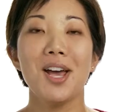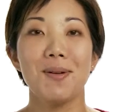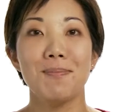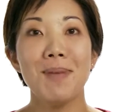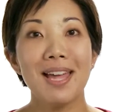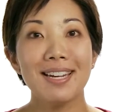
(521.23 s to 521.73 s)

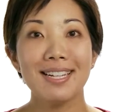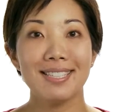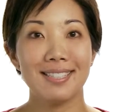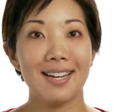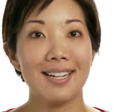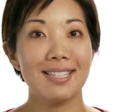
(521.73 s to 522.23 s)
Many
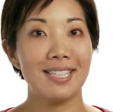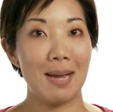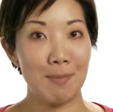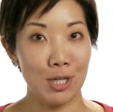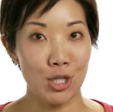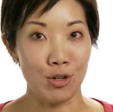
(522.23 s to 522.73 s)
studies
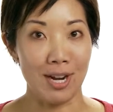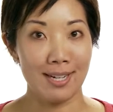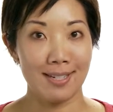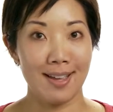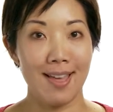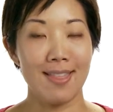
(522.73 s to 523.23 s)

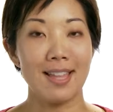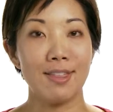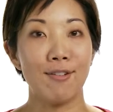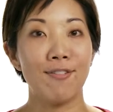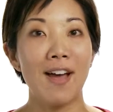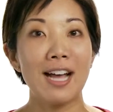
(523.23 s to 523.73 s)
demonstrate that
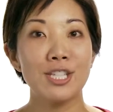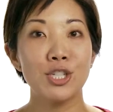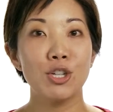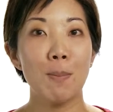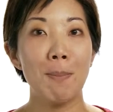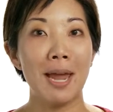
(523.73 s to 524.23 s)
the
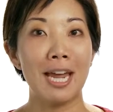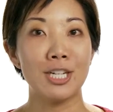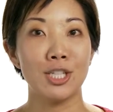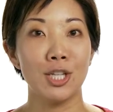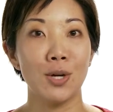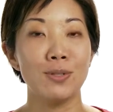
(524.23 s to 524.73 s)
faster a
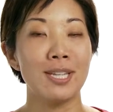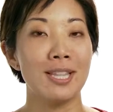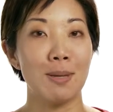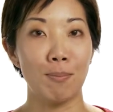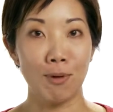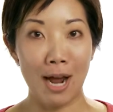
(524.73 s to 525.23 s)
page loads
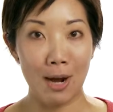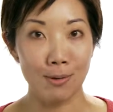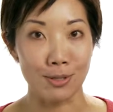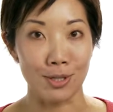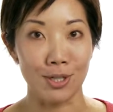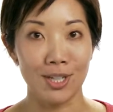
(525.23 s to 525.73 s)
in the
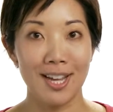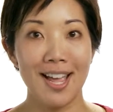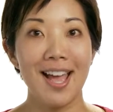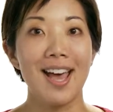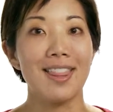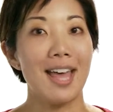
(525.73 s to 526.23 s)
browser,
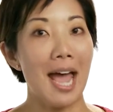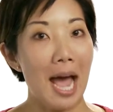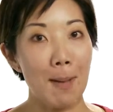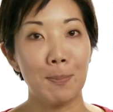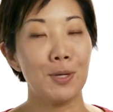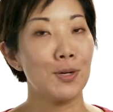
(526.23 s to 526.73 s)
the
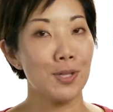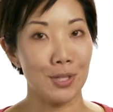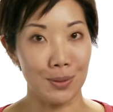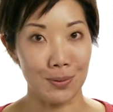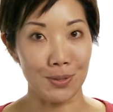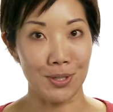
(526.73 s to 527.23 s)
happier the
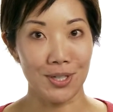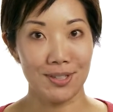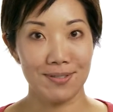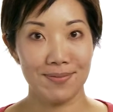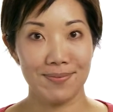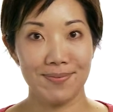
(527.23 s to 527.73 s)
user.
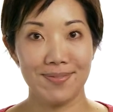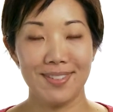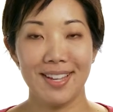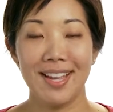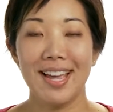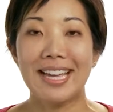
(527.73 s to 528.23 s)

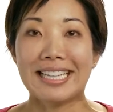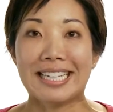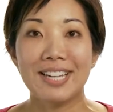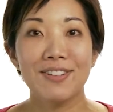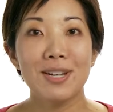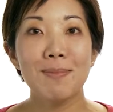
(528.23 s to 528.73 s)

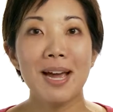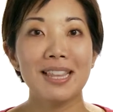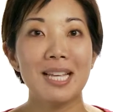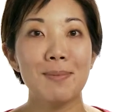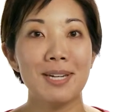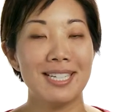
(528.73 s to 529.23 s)
Given my
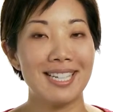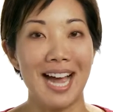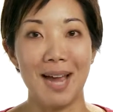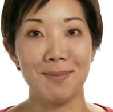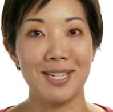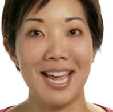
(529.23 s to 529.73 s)
limited
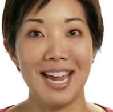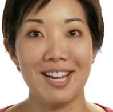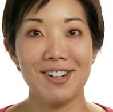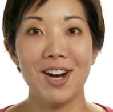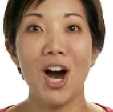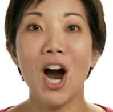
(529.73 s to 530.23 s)
time today,
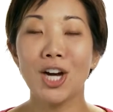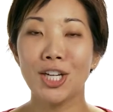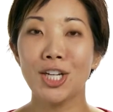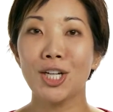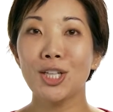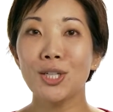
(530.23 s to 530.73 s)
I'll
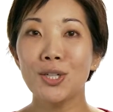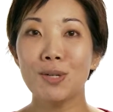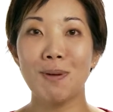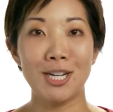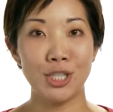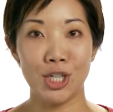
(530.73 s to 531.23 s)

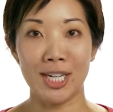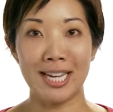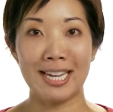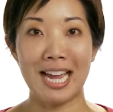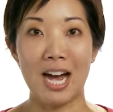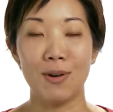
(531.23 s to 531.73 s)
conclude by
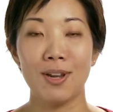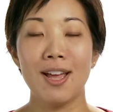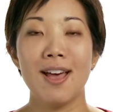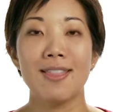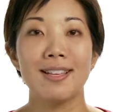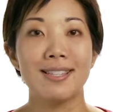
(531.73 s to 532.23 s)
checking out
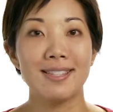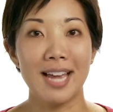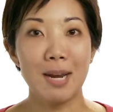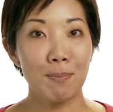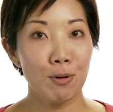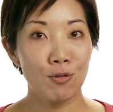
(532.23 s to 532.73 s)
the
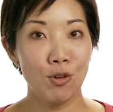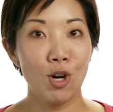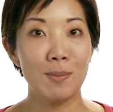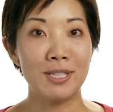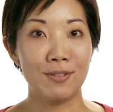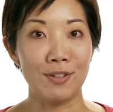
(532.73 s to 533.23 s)
Site
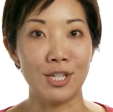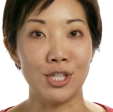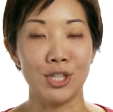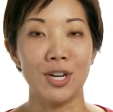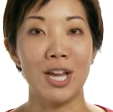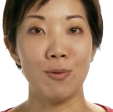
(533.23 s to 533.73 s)
Performance
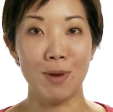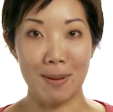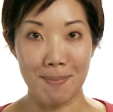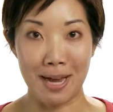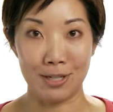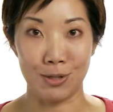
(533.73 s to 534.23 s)
feature in
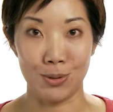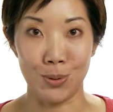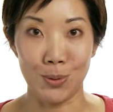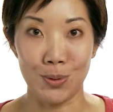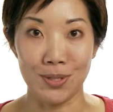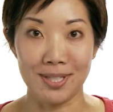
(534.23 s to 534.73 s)
Webmaster
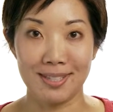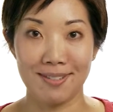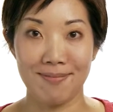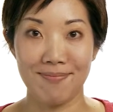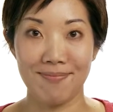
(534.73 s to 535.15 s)
Tools.